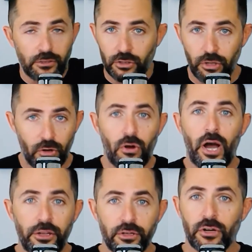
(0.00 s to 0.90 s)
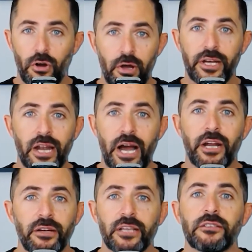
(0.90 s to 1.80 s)
You could you go ahead and
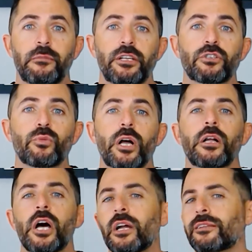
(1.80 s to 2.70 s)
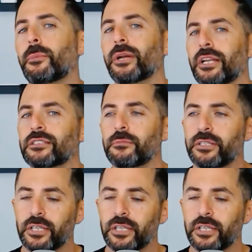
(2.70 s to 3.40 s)
hire an estimator as well to put an estimate